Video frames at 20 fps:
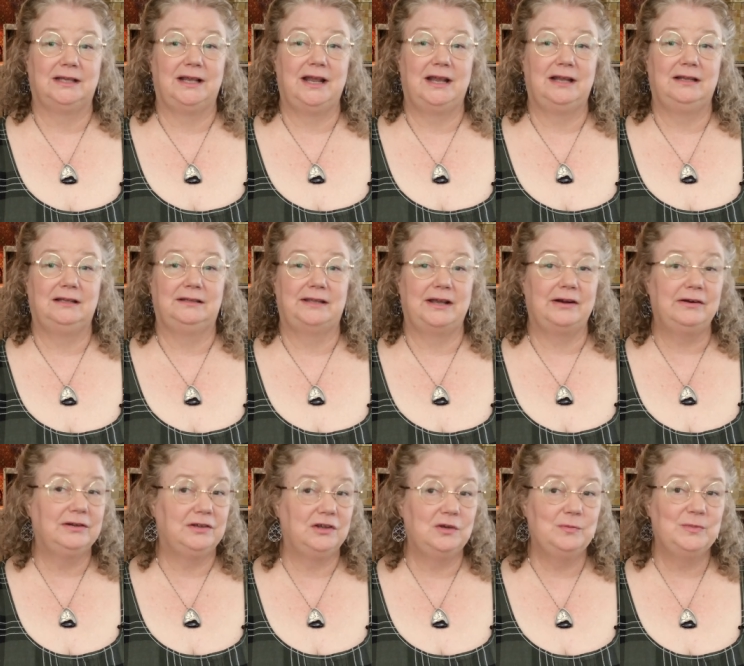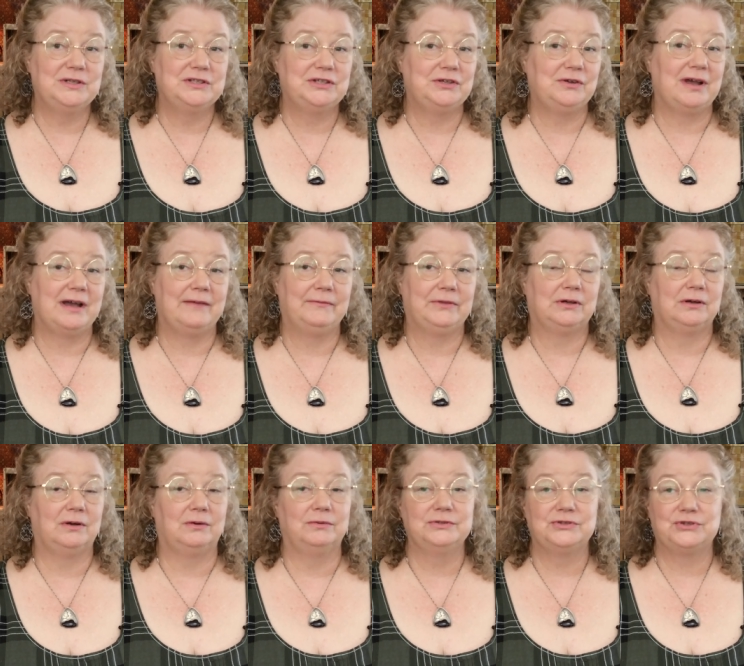And they're humans who have
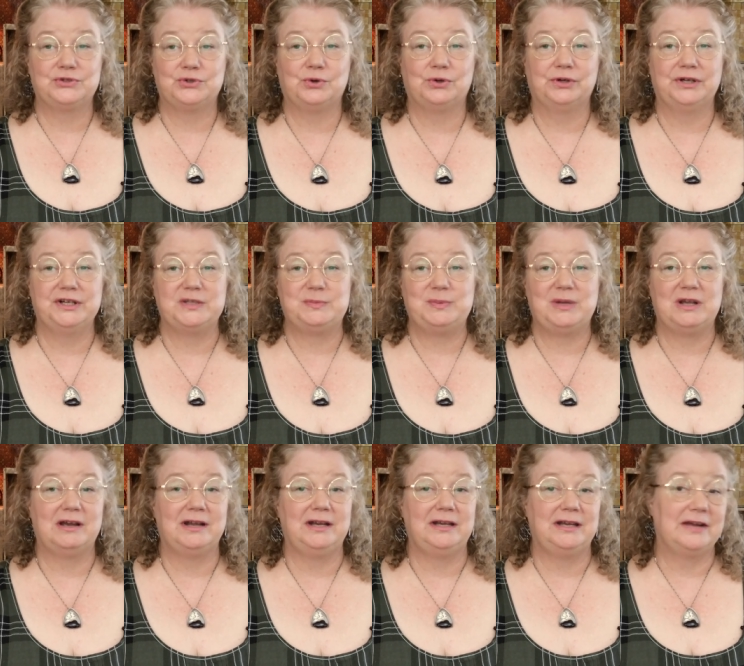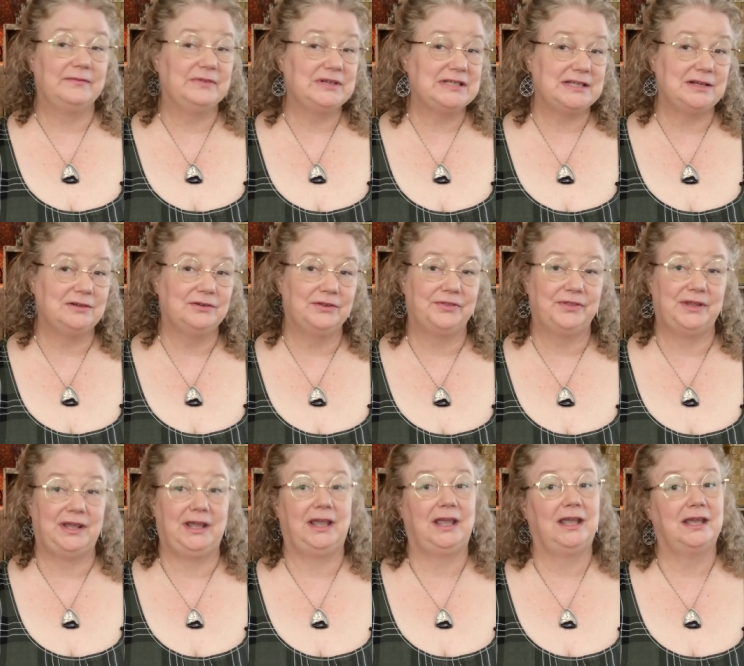their own stories behind every single
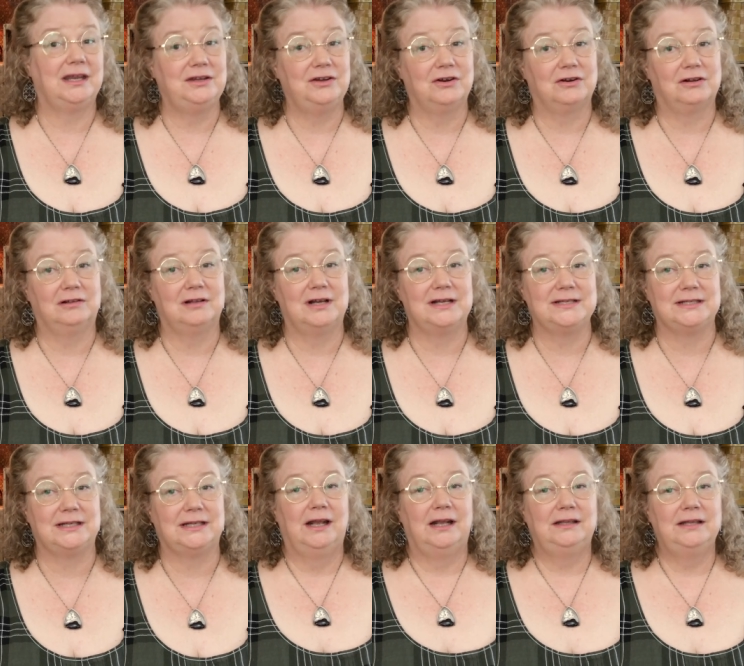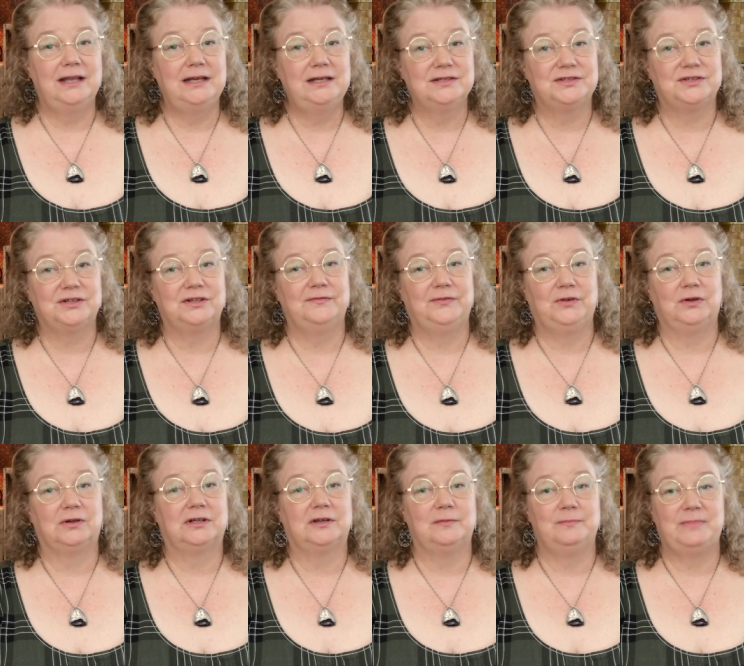thing in your closet, and they deserve
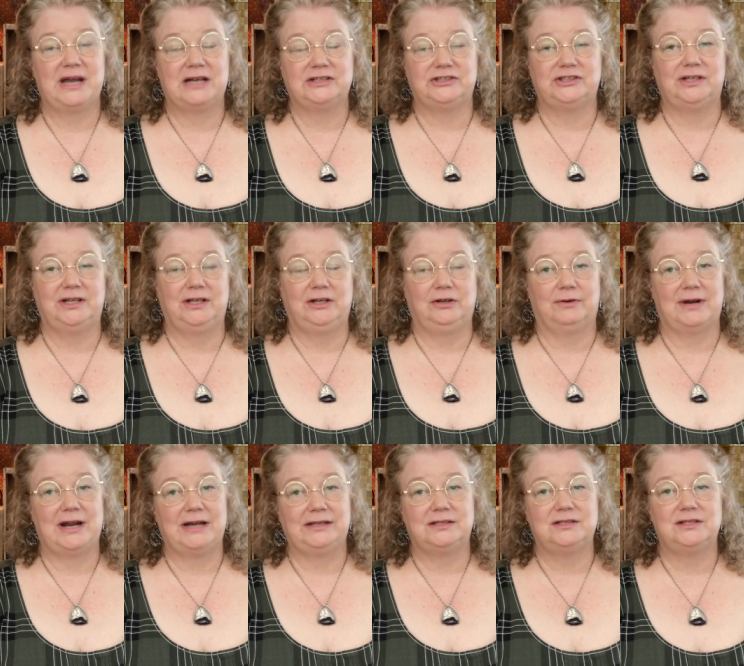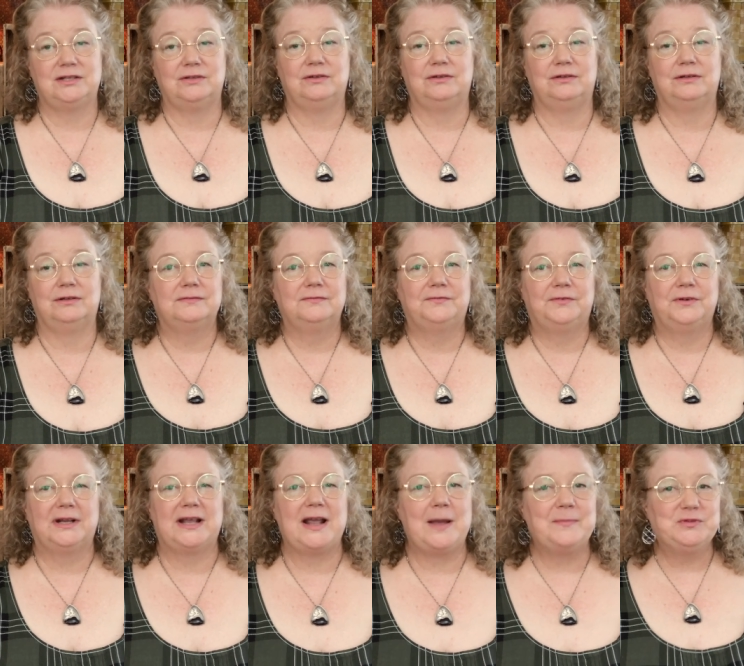your compassion and gratitude. For
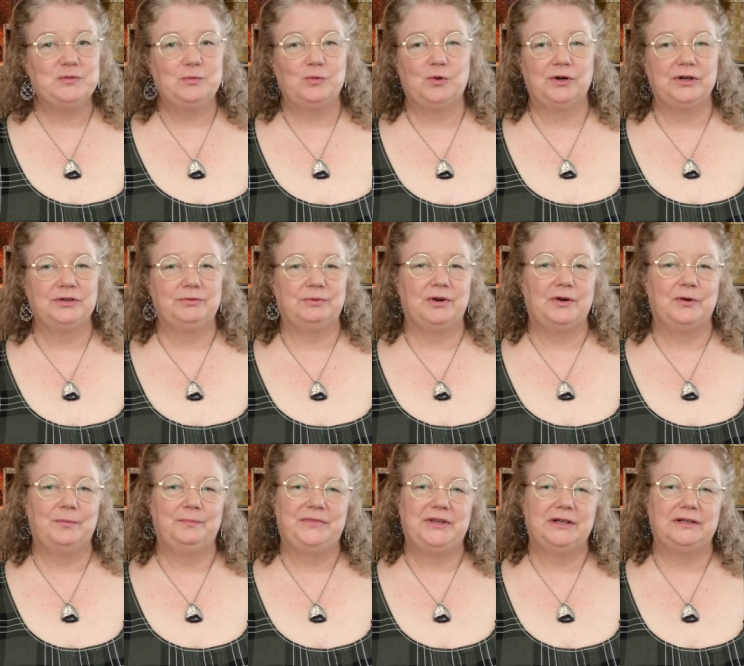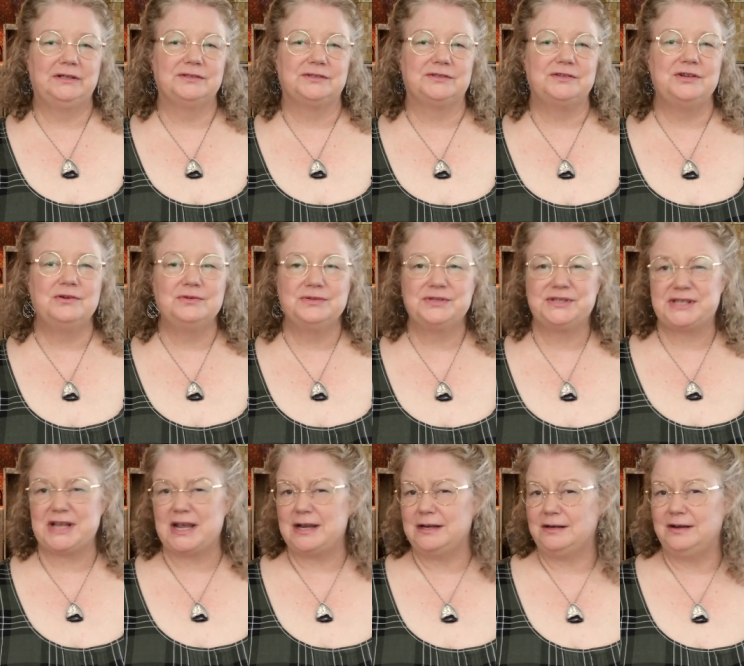a capsule wardrobe, there's no
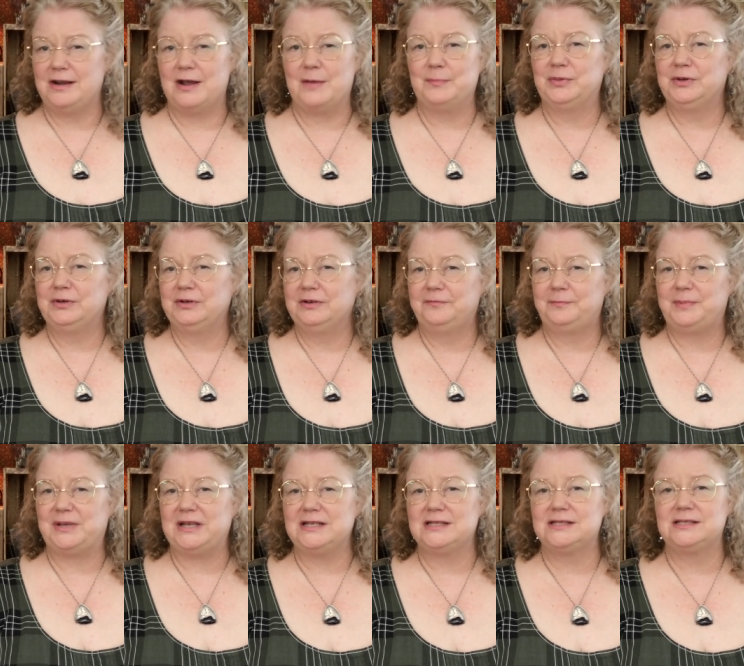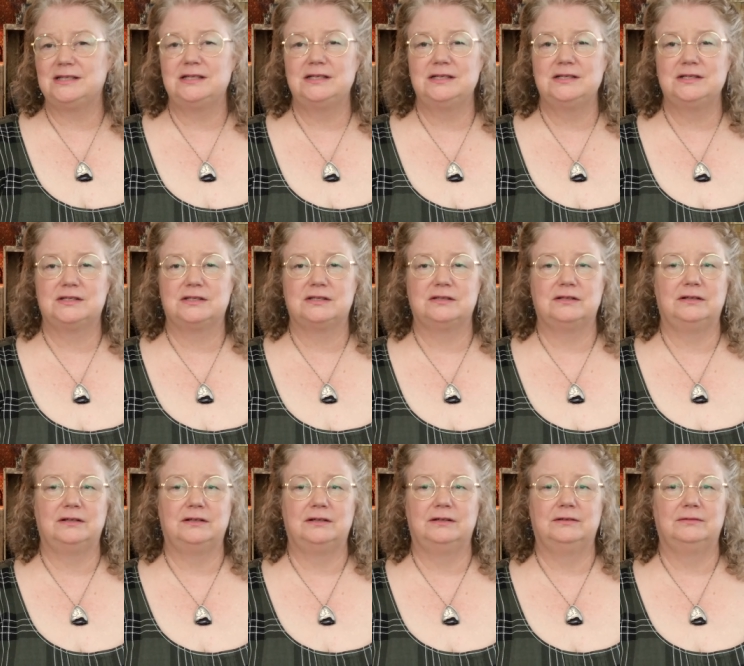set number of pieces
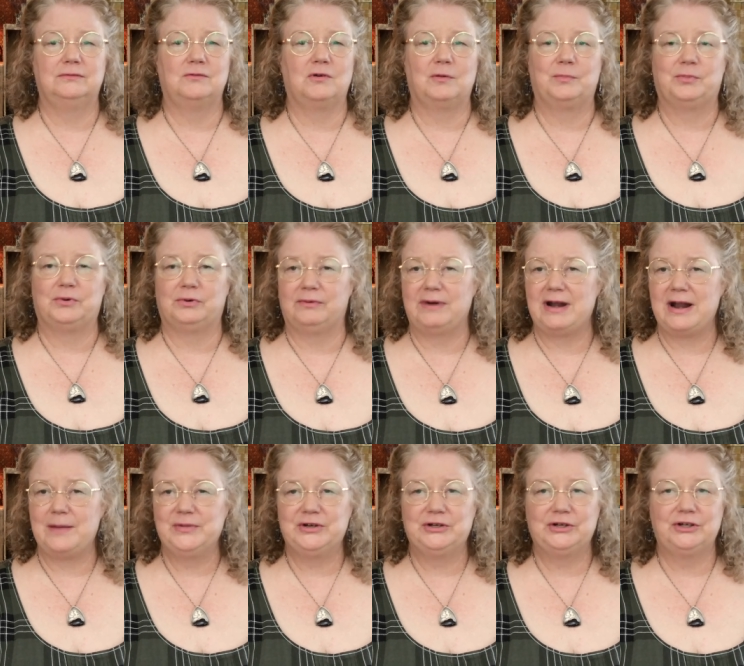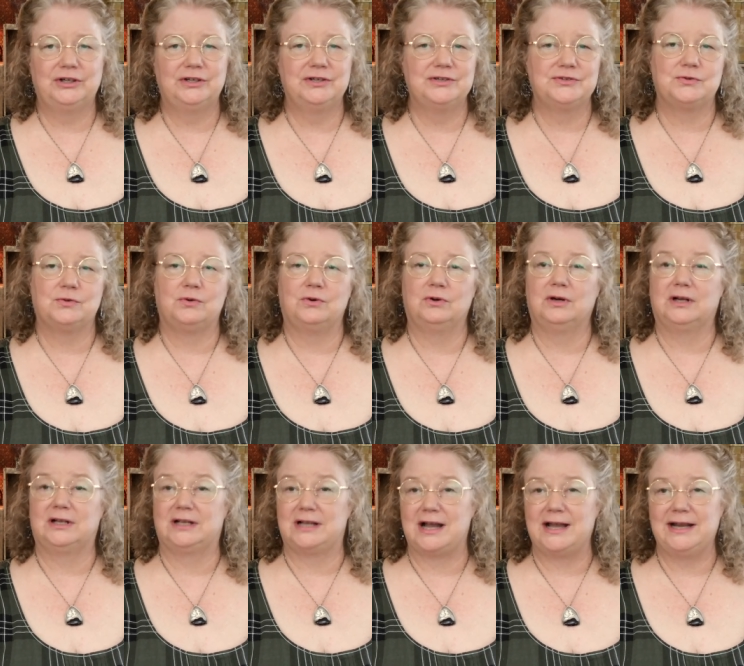or parameters or
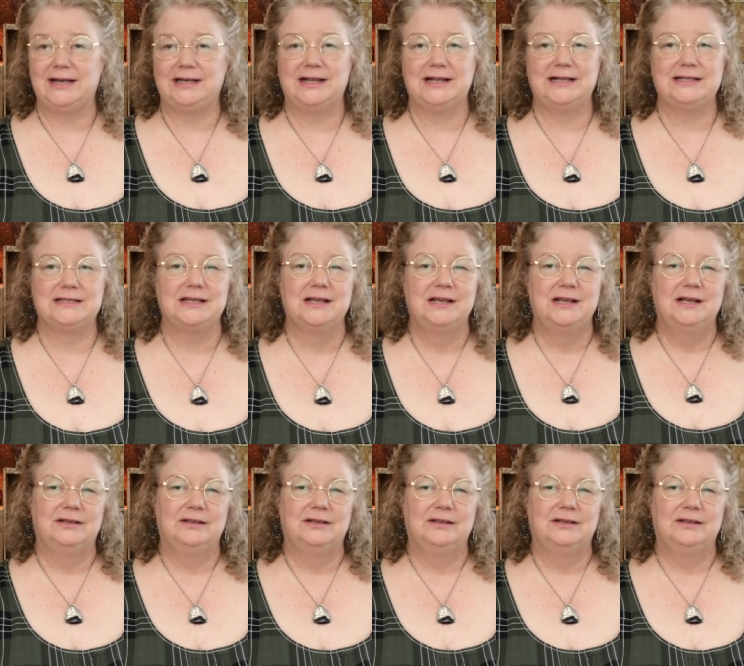guidelines.